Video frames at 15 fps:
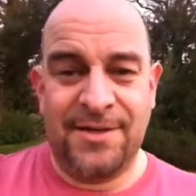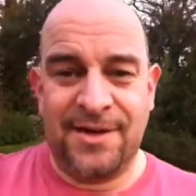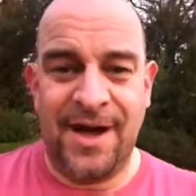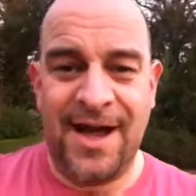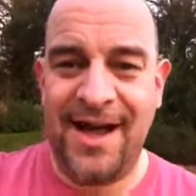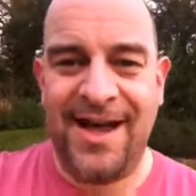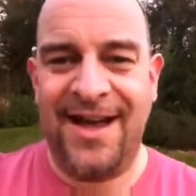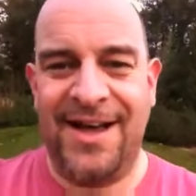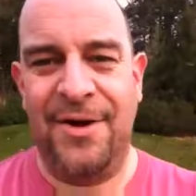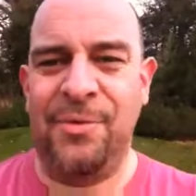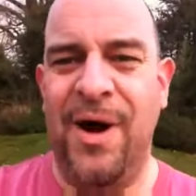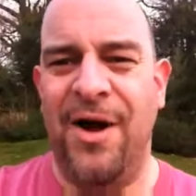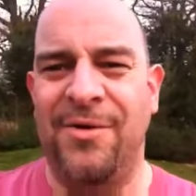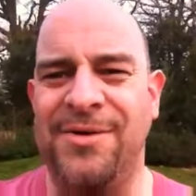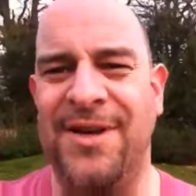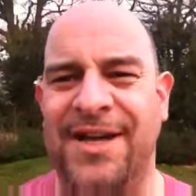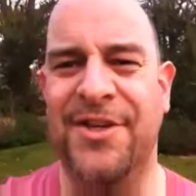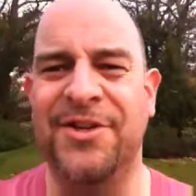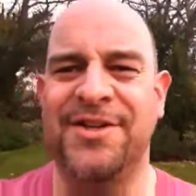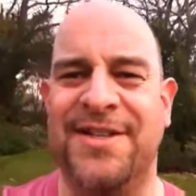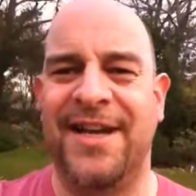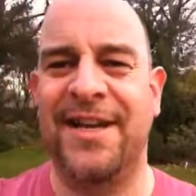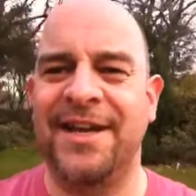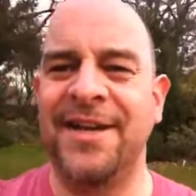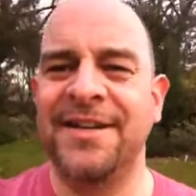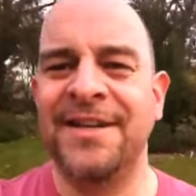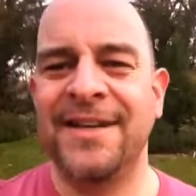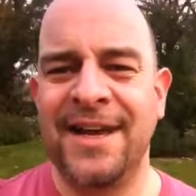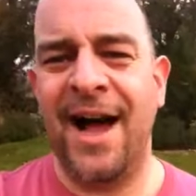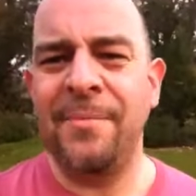uh, well, I could tell you,
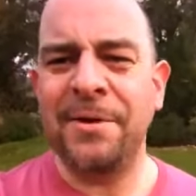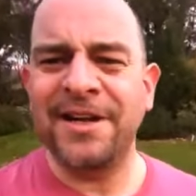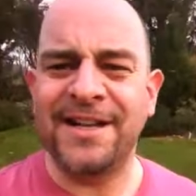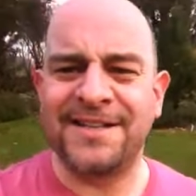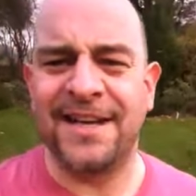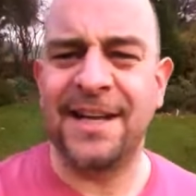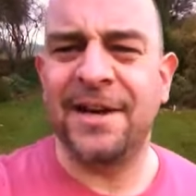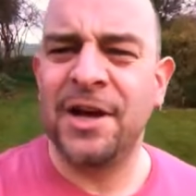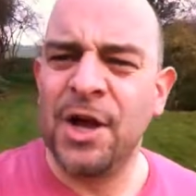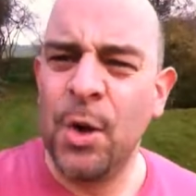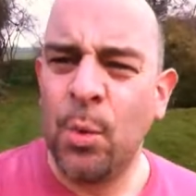I'm going to tell you.